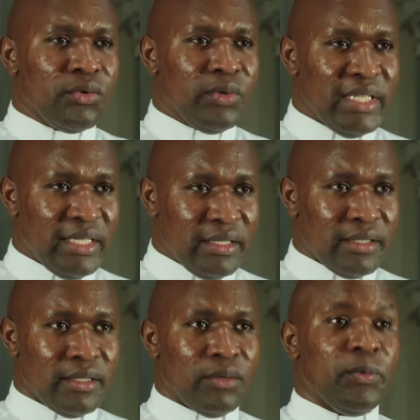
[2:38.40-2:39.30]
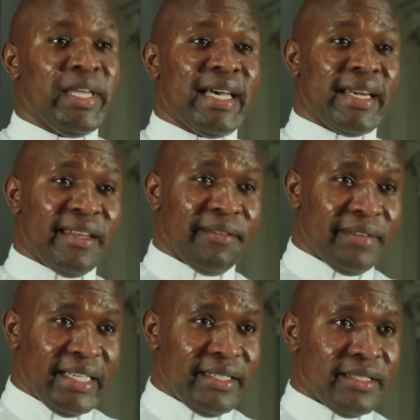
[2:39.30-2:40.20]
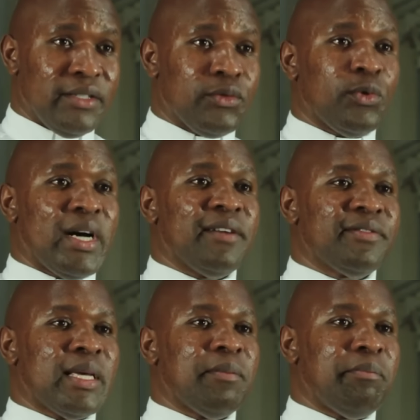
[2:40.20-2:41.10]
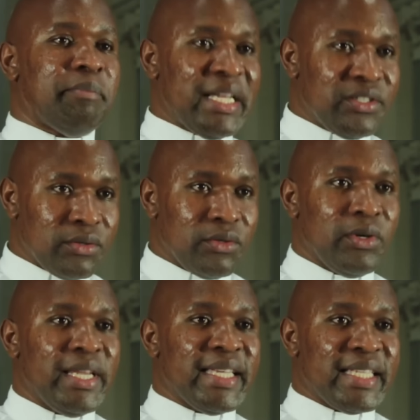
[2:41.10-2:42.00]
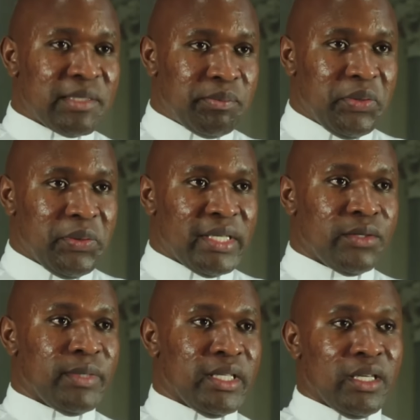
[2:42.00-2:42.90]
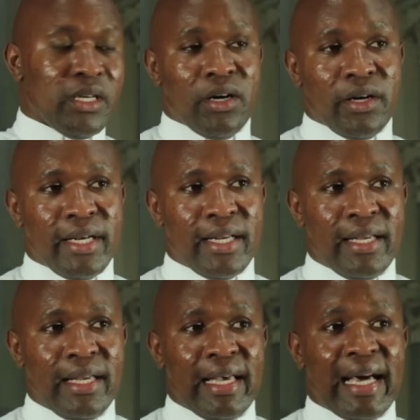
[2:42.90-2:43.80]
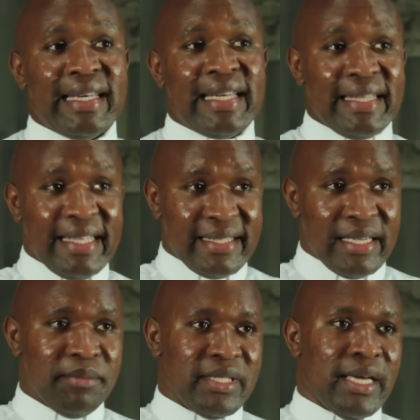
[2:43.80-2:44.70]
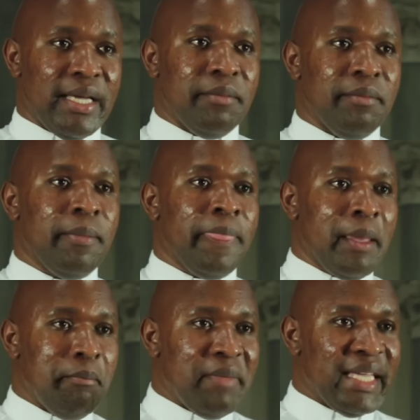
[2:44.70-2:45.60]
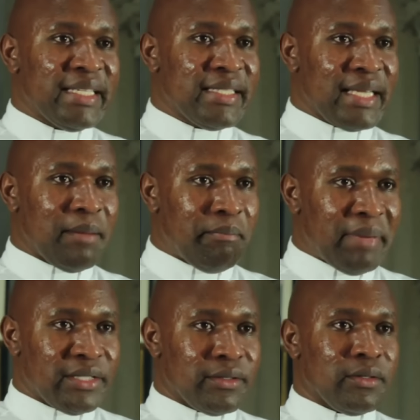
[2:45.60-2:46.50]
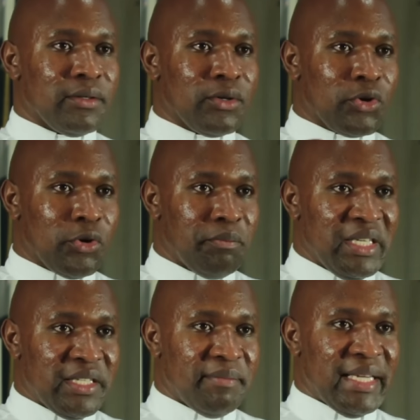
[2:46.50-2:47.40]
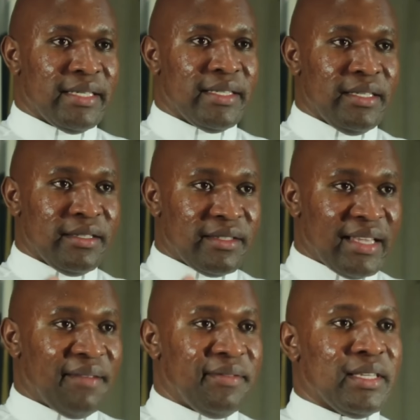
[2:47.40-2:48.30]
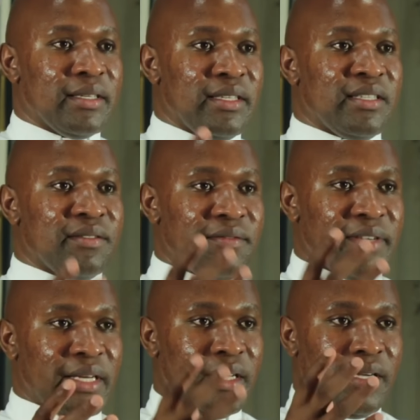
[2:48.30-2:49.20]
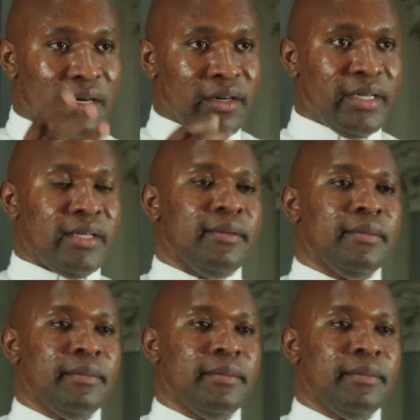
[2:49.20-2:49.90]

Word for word: Through this, we are invited to have some personal experience with God and at the same time make some personal commitment in serving this very God.